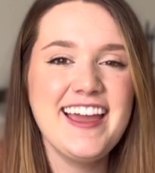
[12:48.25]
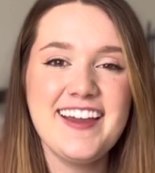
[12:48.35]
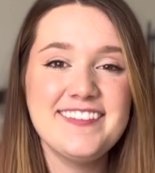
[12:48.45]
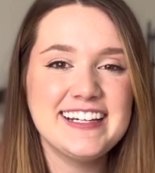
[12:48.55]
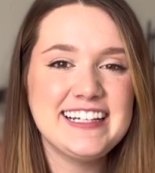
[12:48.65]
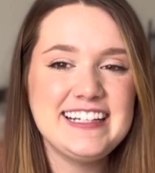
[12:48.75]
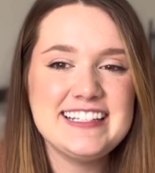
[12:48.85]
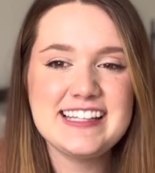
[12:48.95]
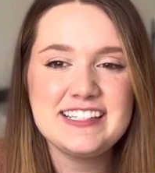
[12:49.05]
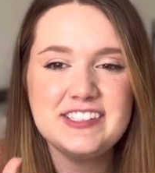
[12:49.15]
And what it
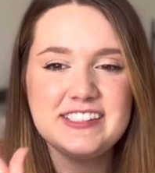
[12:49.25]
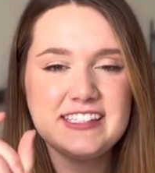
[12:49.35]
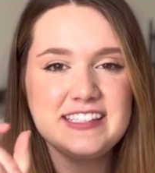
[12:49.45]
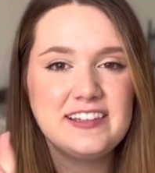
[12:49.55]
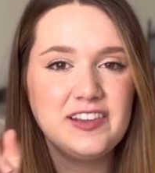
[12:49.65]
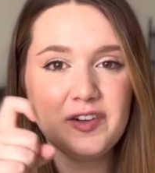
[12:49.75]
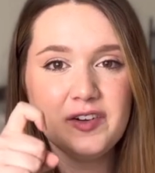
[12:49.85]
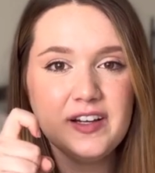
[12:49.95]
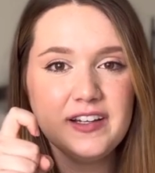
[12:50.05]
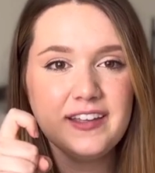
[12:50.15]
is, it's just this little
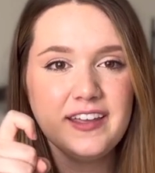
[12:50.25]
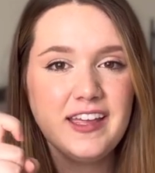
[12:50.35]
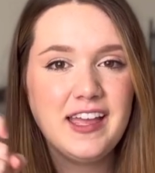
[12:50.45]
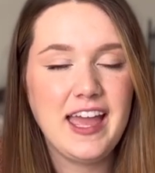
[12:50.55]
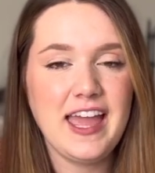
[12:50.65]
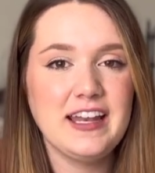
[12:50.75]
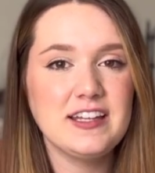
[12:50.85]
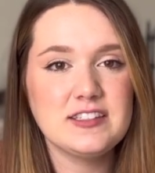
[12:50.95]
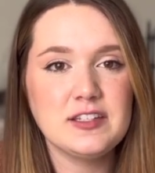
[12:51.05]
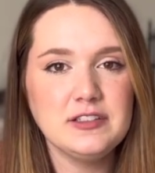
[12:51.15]
hook. And
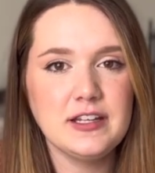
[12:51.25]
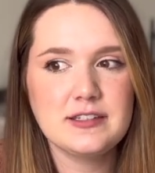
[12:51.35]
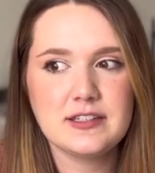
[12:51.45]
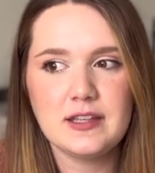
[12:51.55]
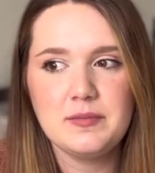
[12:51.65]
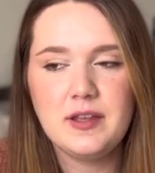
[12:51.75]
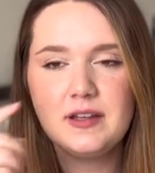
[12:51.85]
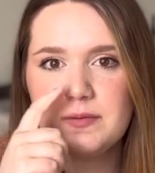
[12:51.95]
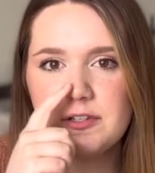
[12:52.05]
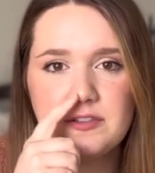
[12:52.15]
it's so nice because, I mean,
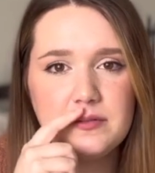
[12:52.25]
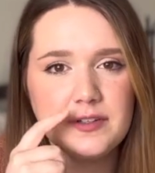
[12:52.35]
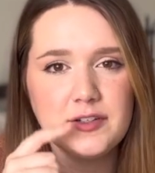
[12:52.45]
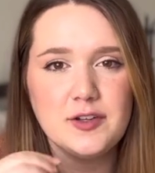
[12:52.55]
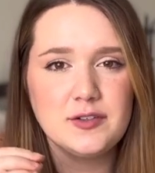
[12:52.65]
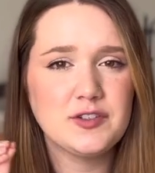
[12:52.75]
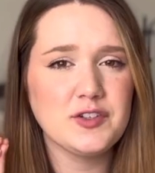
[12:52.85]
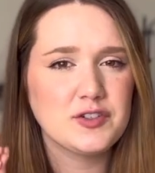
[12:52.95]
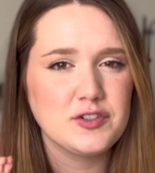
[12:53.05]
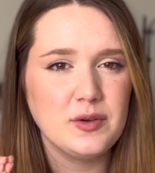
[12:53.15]
especially when their noses
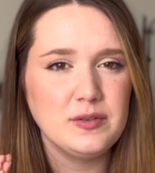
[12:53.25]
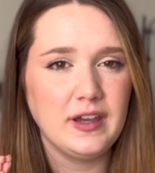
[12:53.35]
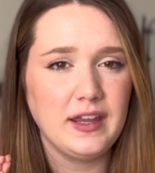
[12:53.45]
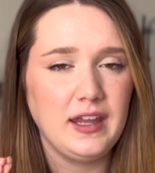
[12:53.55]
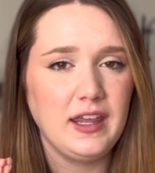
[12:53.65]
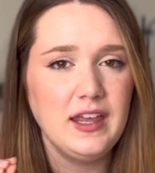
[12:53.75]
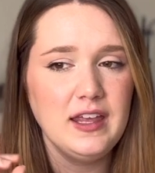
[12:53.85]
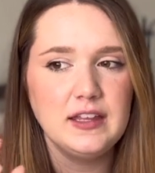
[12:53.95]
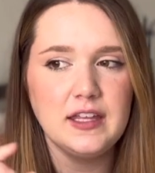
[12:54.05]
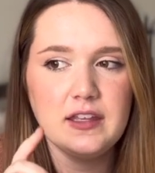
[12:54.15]
are so tiny,
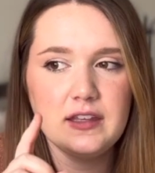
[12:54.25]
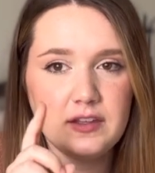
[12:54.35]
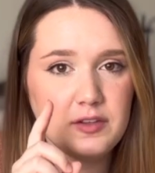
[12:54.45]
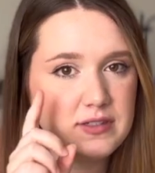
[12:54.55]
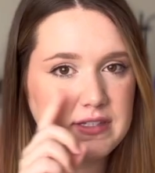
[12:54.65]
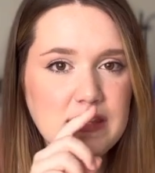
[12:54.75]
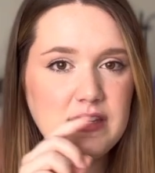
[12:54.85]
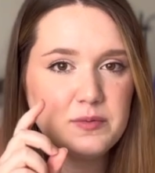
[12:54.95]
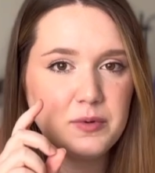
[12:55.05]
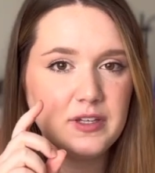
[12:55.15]
like you see
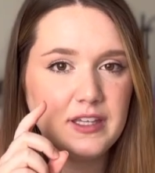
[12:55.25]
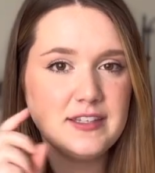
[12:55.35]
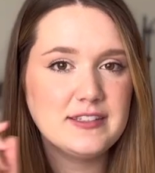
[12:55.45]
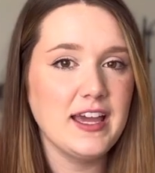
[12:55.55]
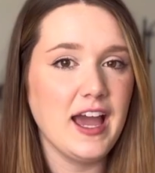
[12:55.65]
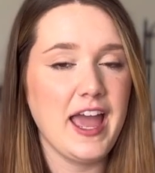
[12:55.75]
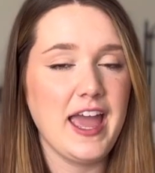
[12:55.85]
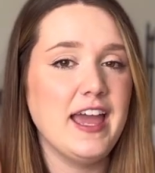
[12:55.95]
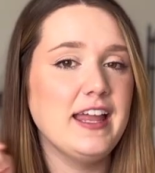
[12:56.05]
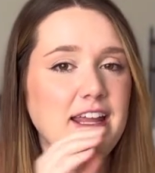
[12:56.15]
these boogies
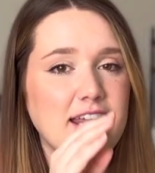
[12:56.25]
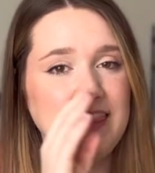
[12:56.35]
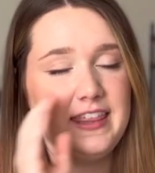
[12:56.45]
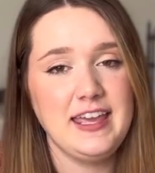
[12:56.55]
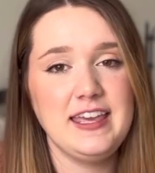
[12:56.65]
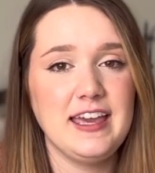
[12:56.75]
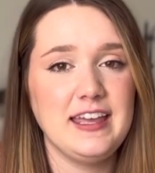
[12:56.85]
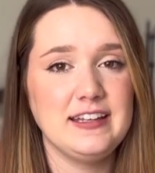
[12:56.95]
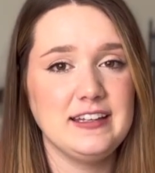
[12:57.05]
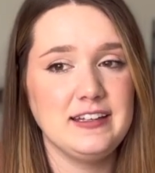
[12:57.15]
and they
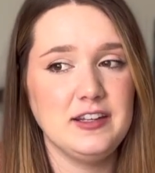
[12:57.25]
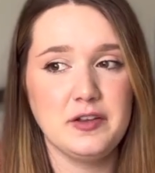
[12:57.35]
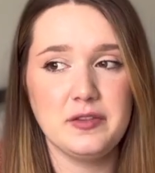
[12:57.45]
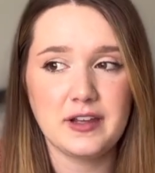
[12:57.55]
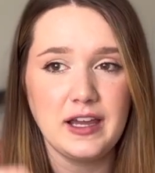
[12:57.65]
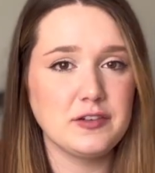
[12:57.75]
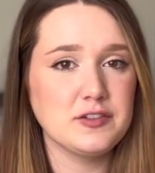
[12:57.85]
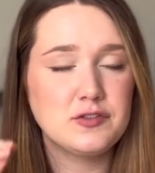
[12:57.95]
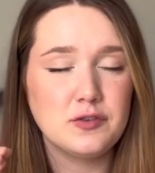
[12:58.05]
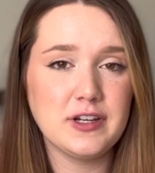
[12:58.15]
can, you know, they're kind of
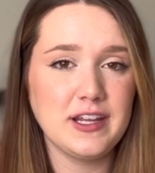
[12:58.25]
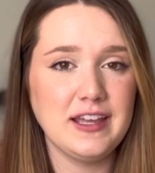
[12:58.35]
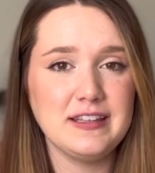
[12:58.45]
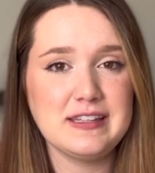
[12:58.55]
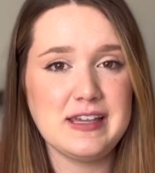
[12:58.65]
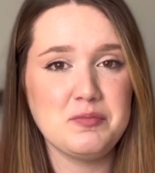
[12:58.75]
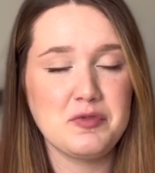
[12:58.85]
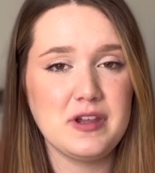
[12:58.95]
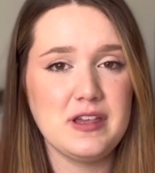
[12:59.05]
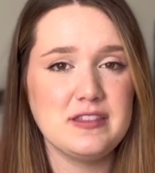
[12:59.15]
snorting as they
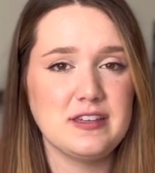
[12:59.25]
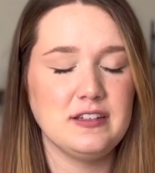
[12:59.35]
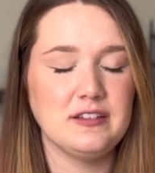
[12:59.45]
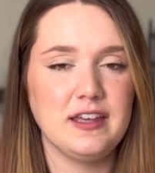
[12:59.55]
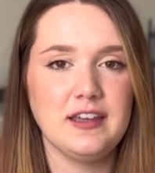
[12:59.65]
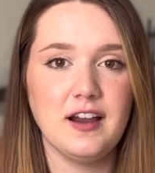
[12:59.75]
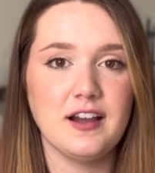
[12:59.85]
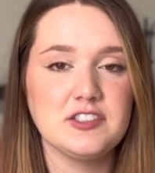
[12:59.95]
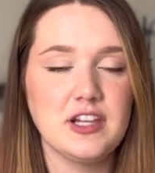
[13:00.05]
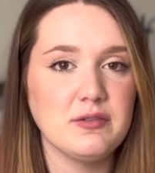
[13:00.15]
breathe, and you're like,
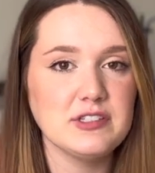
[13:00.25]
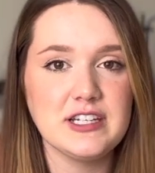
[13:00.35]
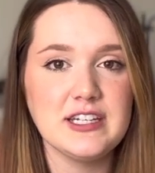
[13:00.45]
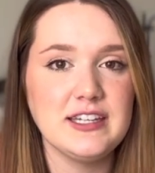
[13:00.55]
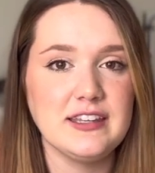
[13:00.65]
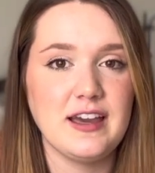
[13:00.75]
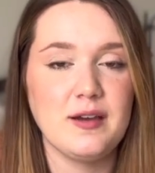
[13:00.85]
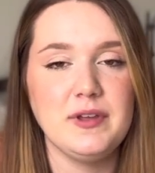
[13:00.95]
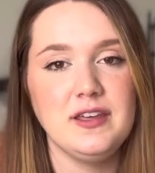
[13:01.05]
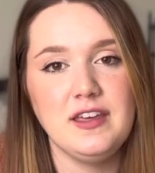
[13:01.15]
gosh, I wish I could get that,
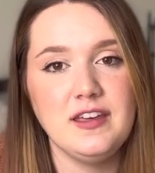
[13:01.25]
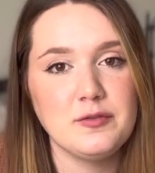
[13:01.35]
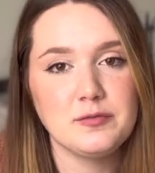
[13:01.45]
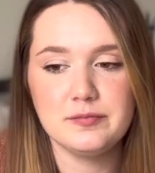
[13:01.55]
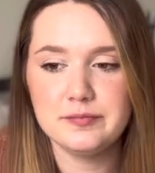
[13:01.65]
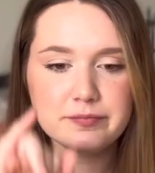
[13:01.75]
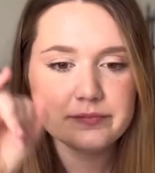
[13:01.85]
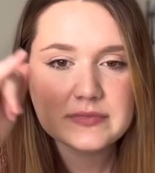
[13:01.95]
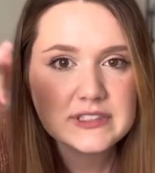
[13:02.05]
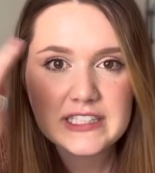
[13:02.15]
but you can't
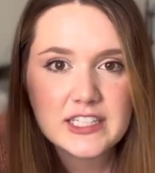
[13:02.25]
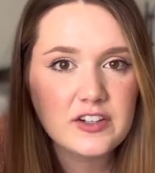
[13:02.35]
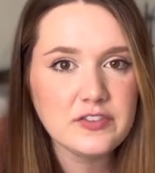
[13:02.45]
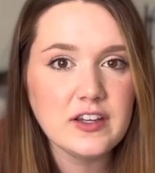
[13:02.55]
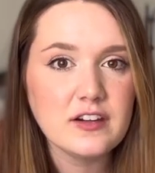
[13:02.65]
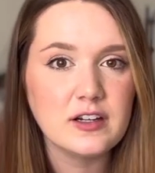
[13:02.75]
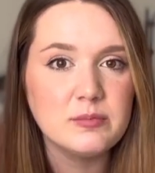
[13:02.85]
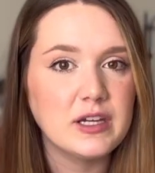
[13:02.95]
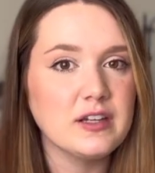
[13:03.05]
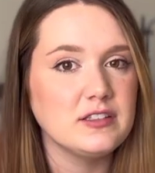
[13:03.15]
stick your finger up there because